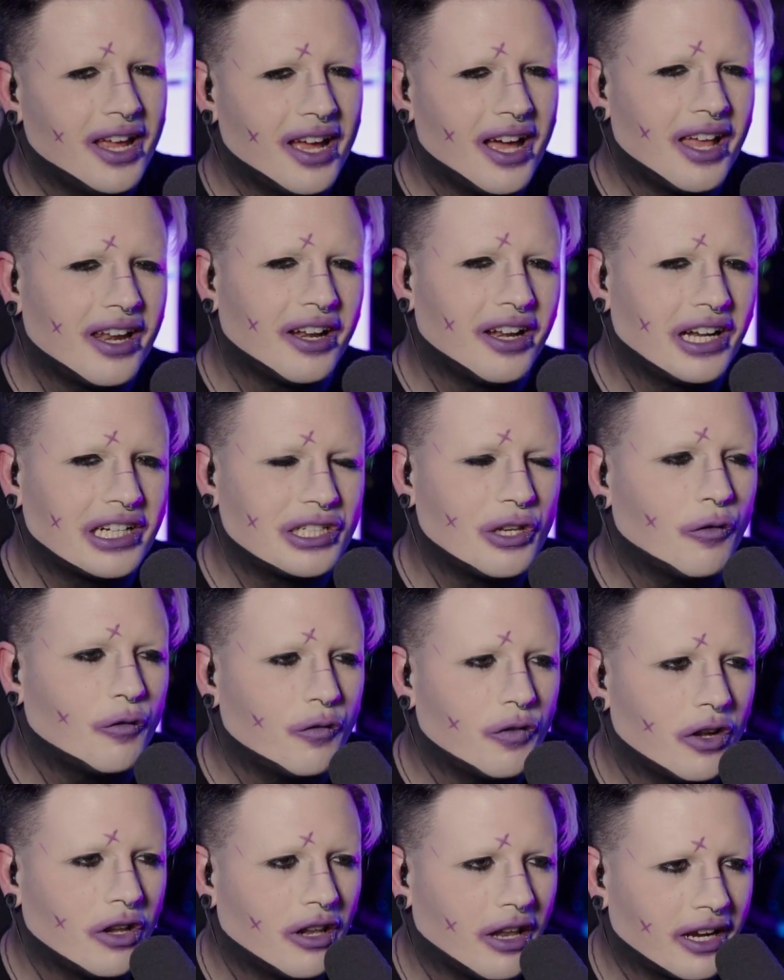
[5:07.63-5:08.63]
I didn't actually
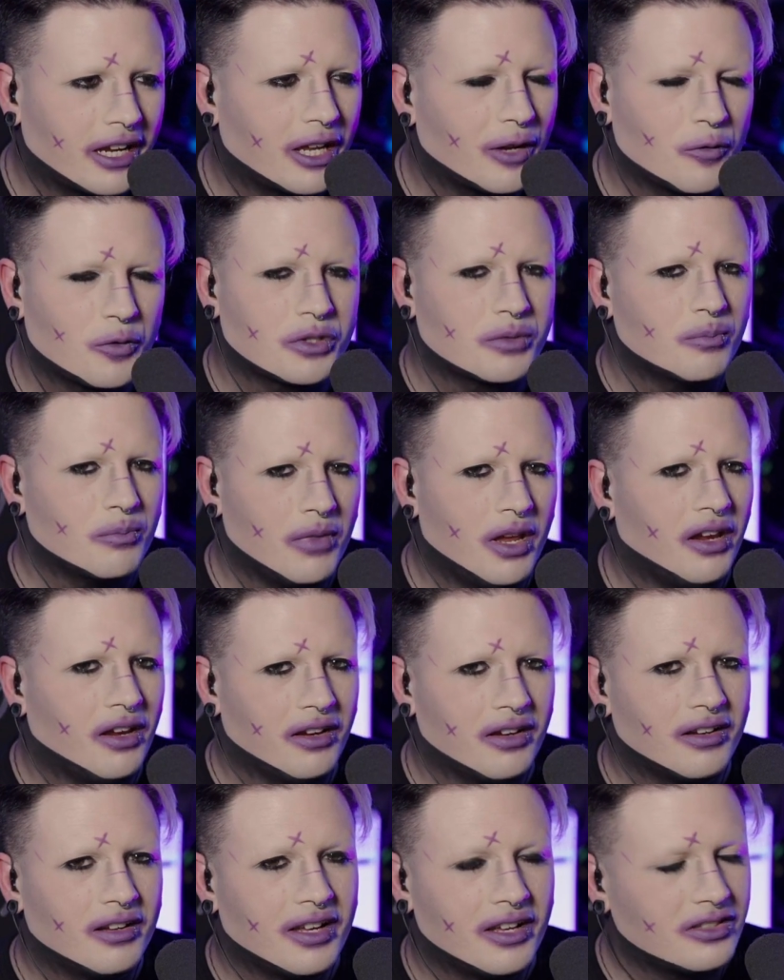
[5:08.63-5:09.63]
feel like it was
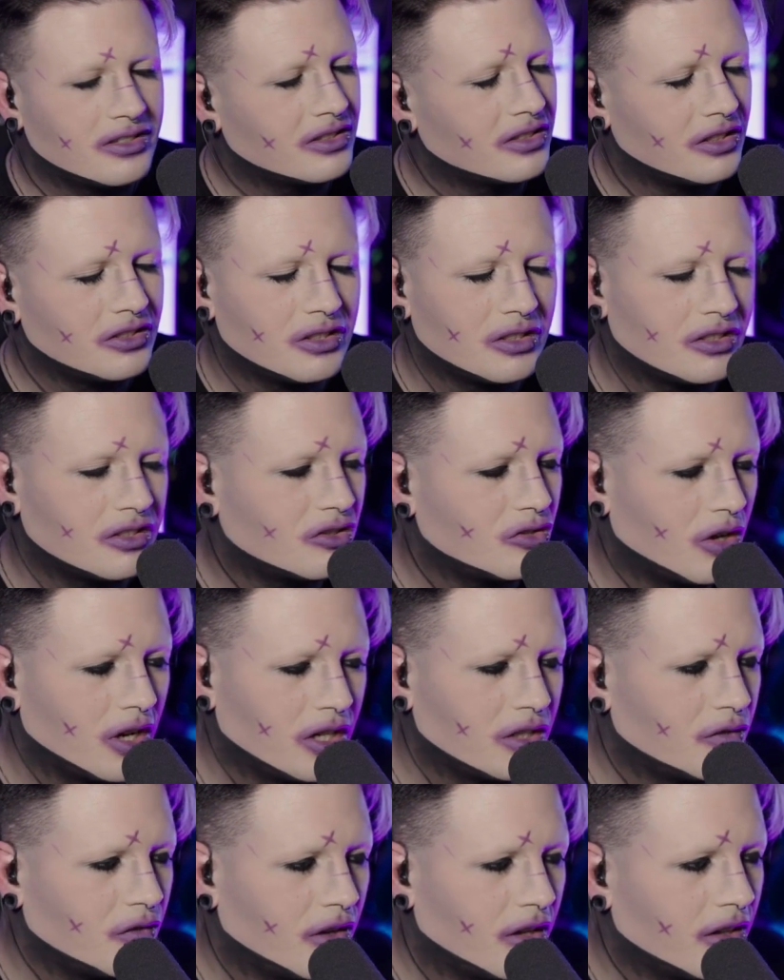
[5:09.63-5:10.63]
me. It's such a
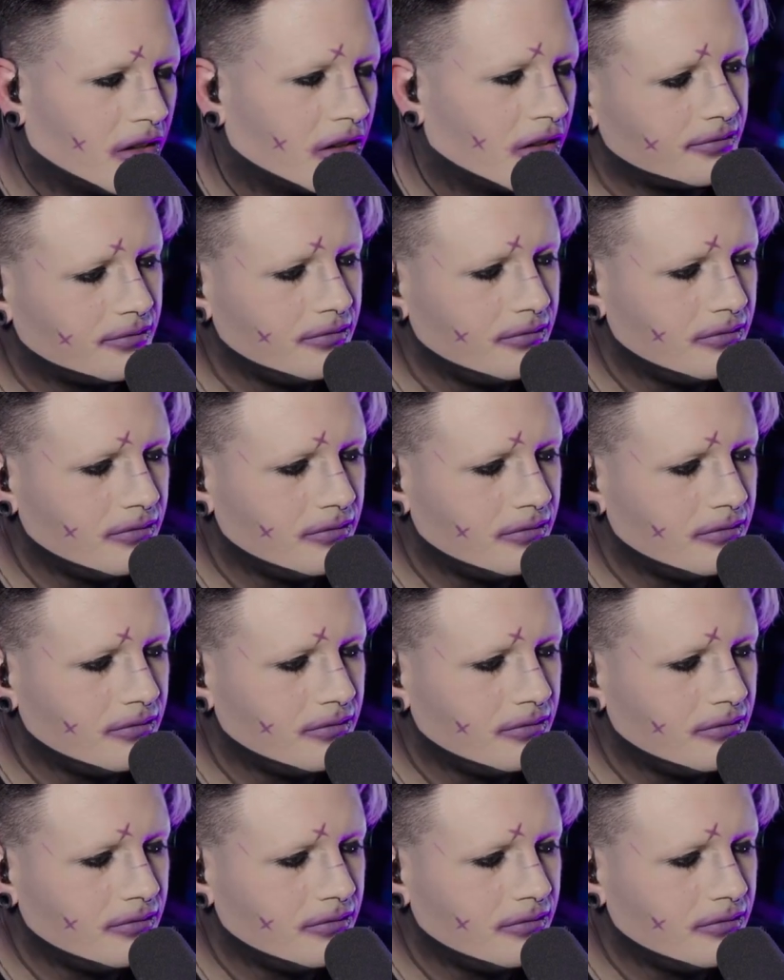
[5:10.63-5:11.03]
strange feeling.